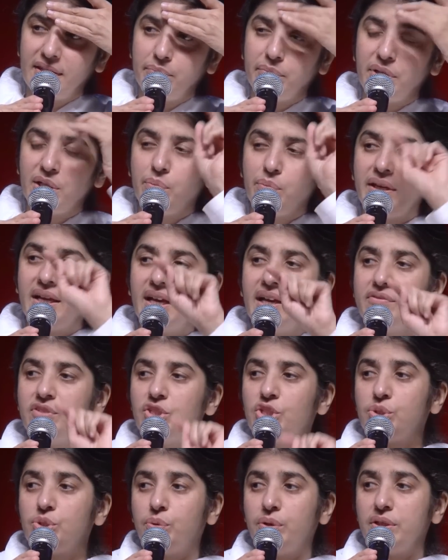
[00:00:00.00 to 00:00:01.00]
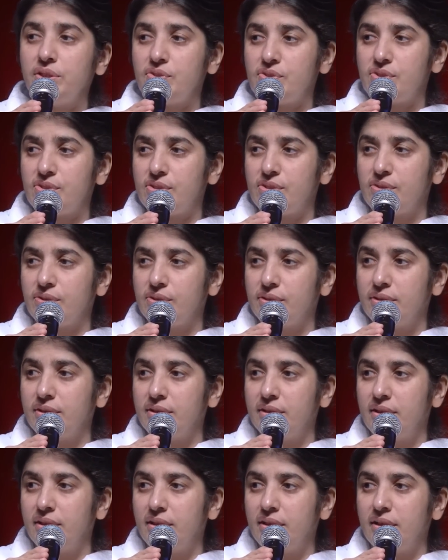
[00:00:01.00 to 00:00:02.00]
But we have a choice
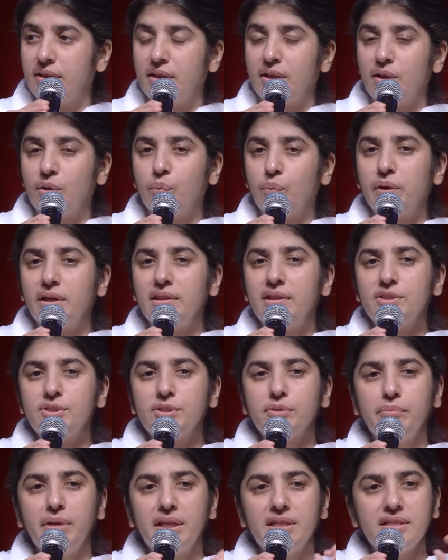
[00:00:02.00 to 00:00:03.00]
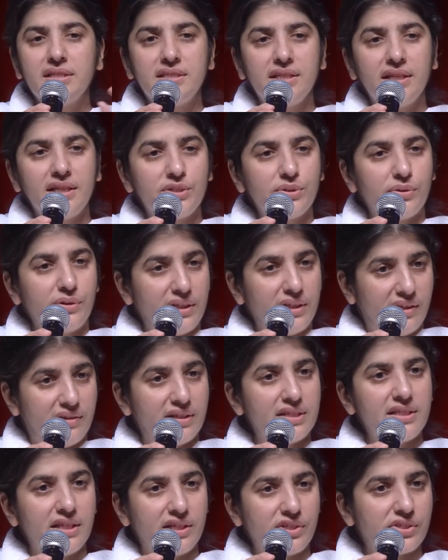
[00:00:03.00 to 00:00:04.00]
whether to meditate on
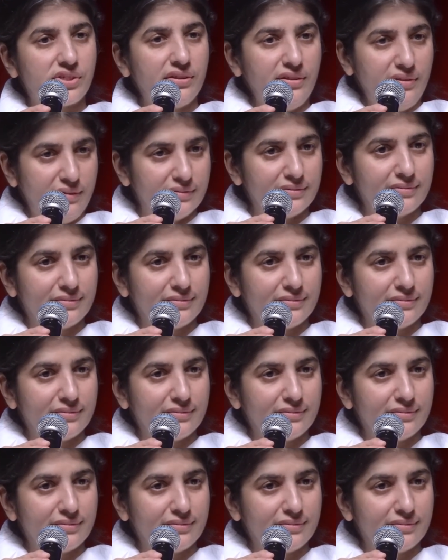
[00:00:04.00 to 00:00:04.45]
irritation